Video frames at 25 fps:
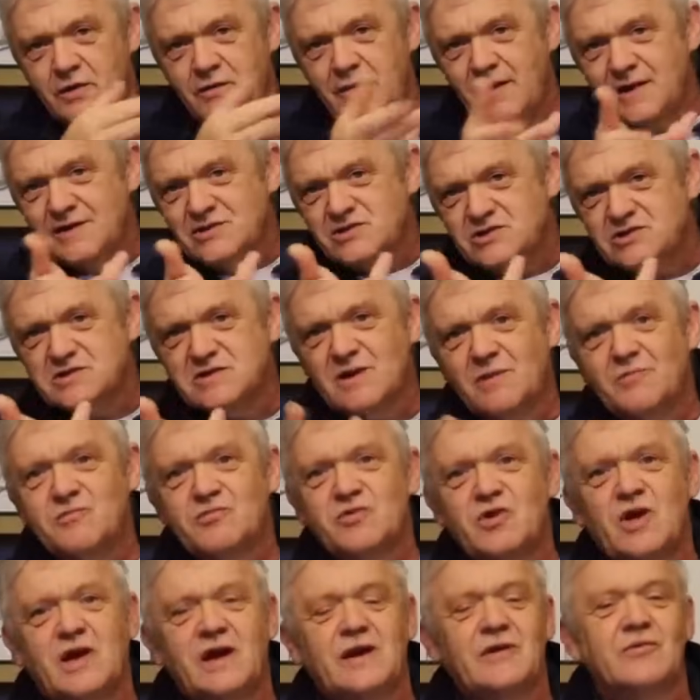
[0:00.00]
there is
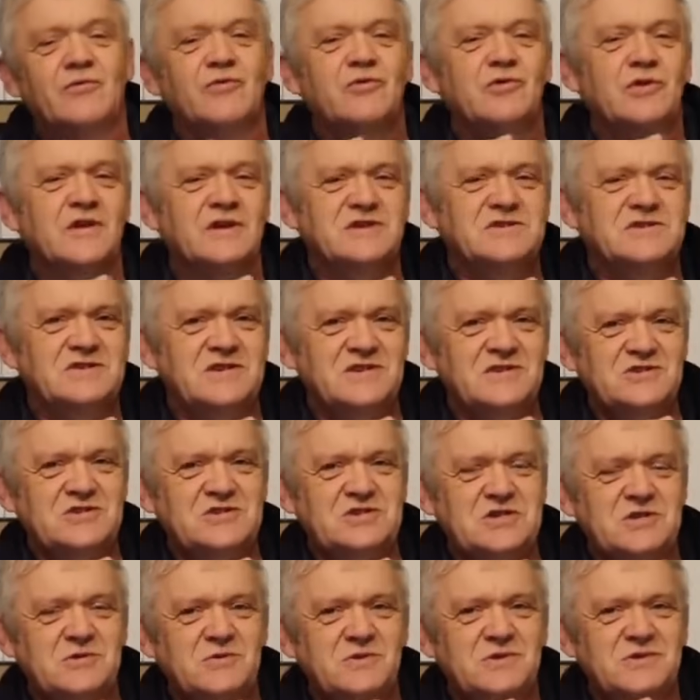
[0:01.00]
something that's
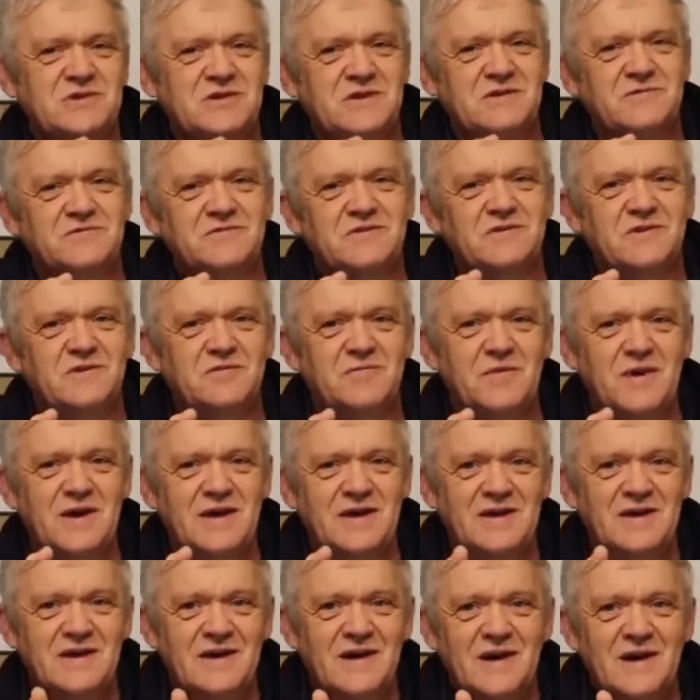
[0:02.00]
intuitive to
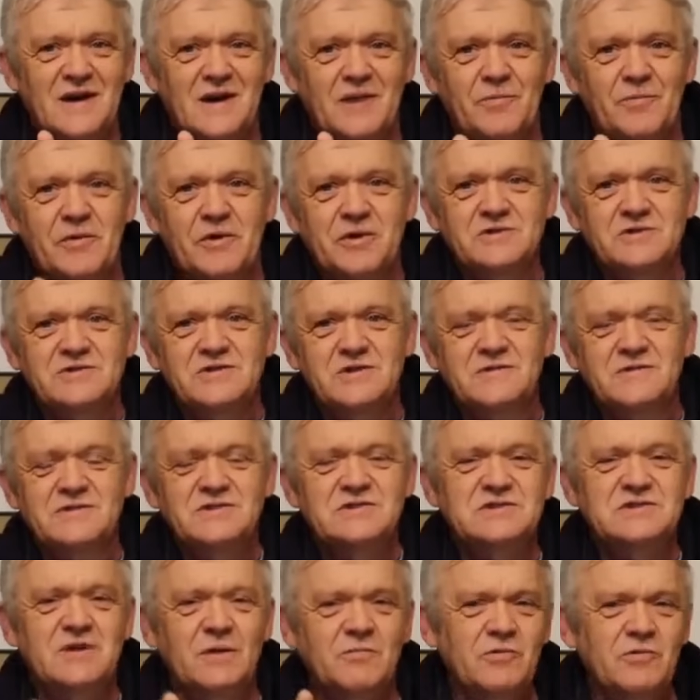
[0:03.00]
me, because
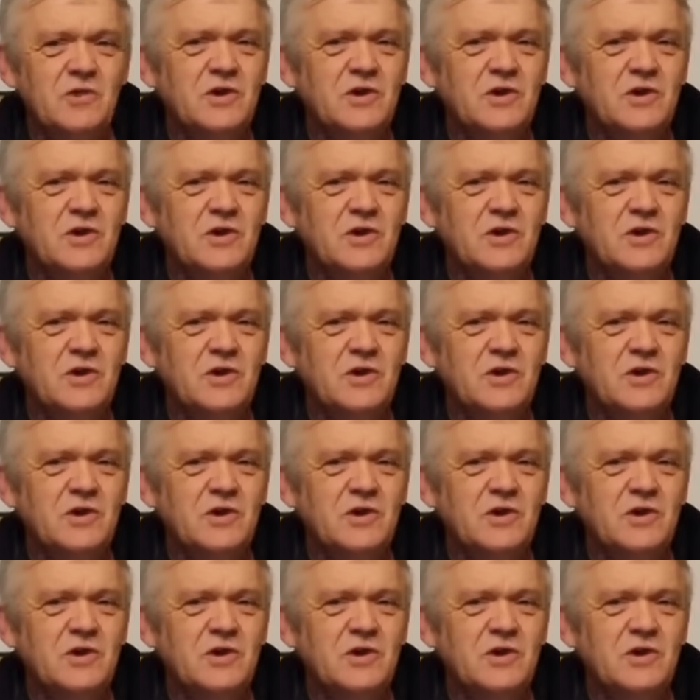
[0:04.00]
there is